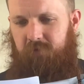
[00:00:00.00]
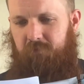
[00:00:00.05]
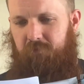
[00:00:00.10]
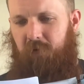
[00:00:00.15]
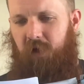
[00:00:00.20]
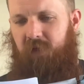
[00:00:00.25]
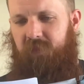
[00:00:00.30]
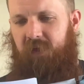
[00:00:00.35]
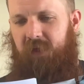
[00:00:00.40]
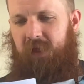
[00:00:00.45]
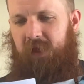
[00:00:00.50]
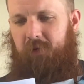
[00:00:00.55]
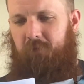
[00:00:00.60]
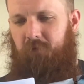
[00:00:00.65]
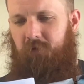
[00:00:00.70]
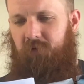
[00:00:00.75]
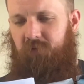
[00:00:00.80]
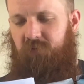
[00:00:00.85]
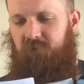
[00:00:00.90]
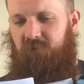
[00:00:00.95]
by the
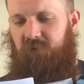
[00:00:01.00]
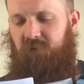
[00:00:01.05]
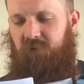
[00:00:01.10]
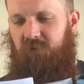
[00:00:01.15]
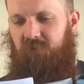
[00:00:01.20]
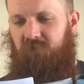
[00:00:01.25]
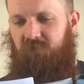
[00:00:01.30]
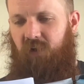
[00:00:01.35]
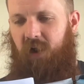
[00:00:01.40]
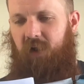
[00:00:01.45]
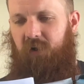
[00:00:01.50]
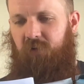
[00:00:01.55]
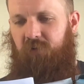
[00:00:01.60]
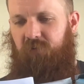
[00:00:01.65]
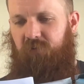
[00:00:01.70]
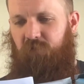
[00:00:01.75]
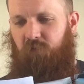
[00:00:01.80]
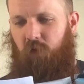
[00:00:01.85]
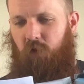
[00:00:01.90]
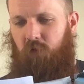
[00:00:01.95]
ablest writers
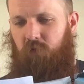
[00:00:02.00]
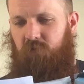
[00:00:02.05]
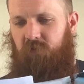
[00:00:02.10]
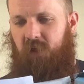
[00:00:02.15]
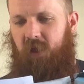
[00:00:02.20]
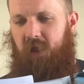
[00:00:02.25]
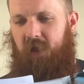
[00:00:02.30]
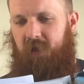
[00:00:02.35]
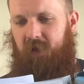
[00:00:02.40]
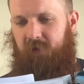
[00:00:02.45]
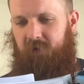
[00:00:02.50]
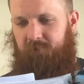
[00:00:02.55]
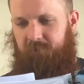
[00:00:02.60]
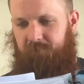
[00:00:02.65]
of our own day,